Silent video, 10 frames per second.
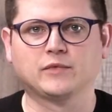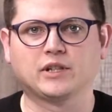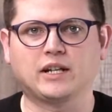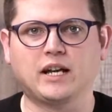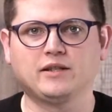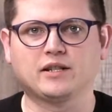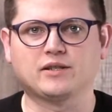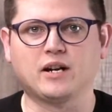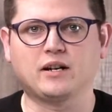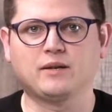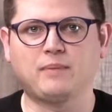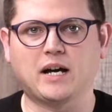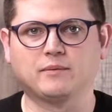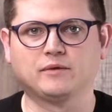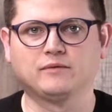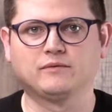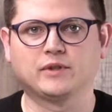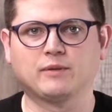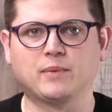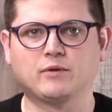The case is not compatible
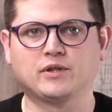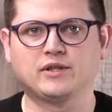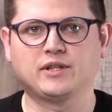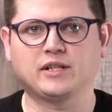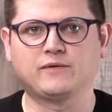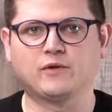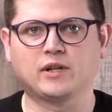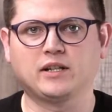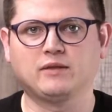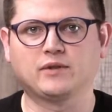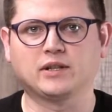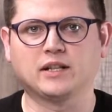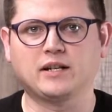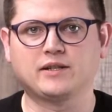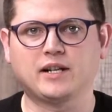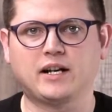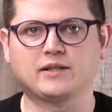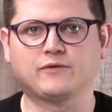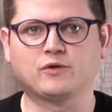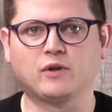with the Boson 640 with a lens size
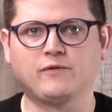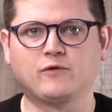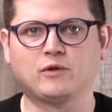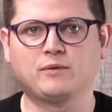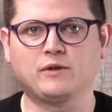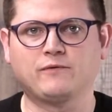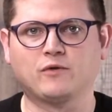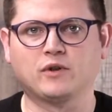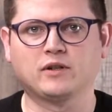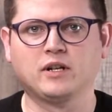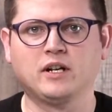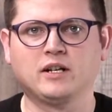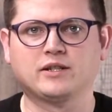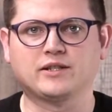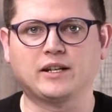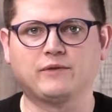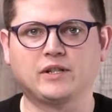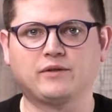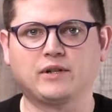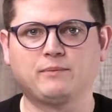of 24.4 to
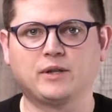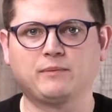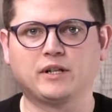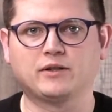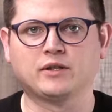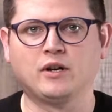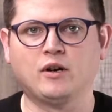73 millimeters,